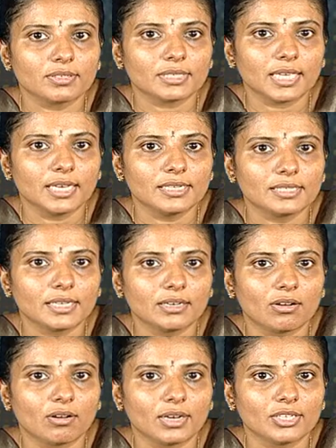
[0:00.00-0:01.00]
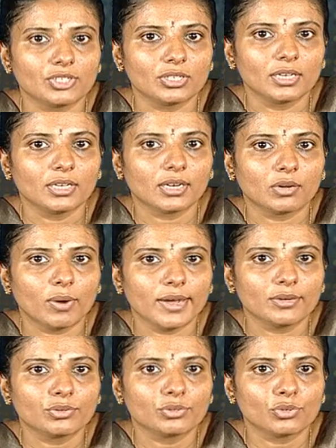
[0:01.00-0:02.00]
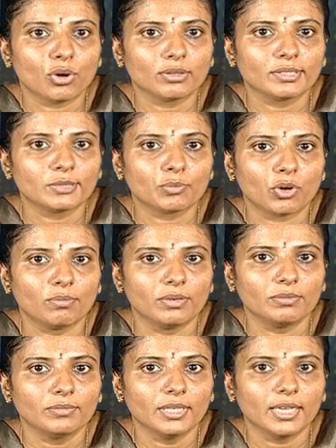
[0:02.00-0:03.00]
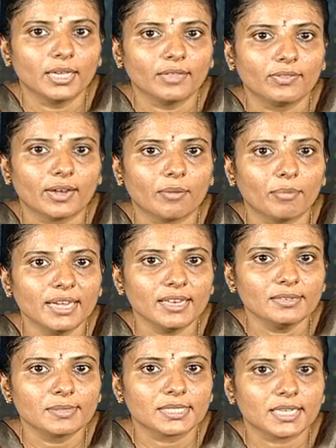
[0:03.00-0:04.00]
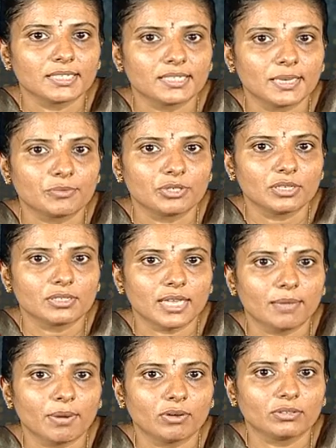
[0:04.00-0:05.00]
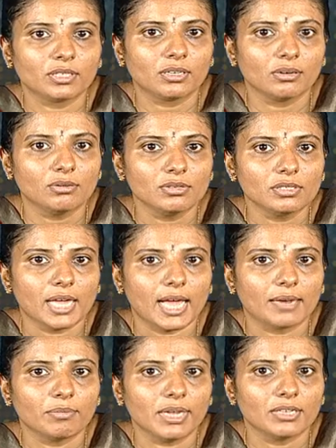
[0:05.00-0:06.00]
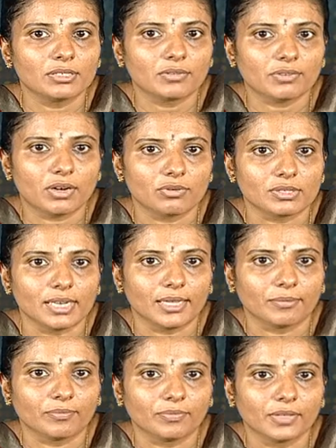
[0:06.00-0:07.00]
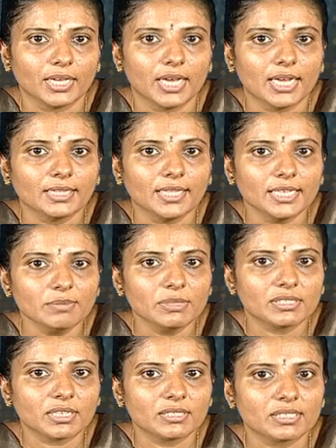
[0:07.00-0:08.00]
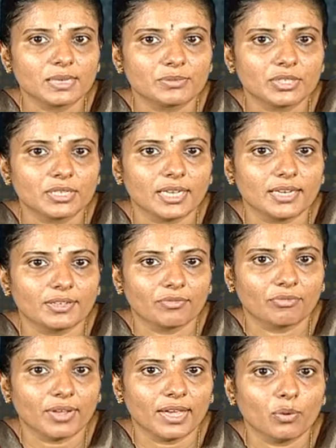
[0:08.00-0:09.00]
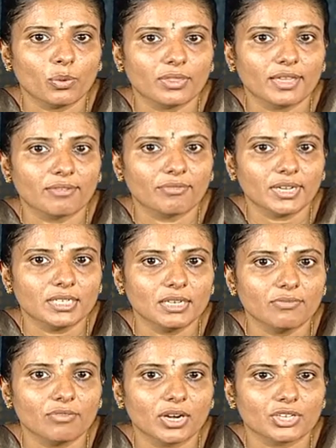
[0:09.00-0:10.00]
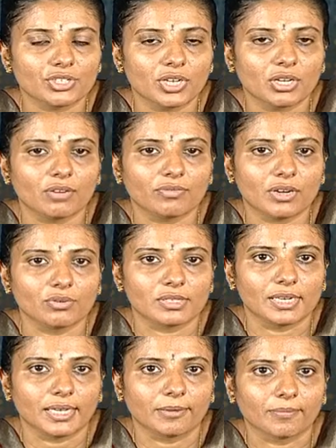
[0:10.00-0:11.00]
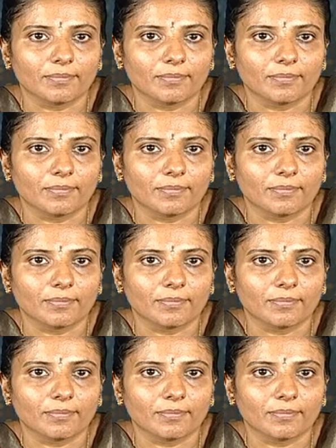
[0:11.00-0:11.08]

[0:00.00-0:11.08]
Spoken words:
skills and knowledge required to solve this problem. There are many misconceptions about the goals and means of counseling. These misconceptions interfere with the effective functioning of counseling.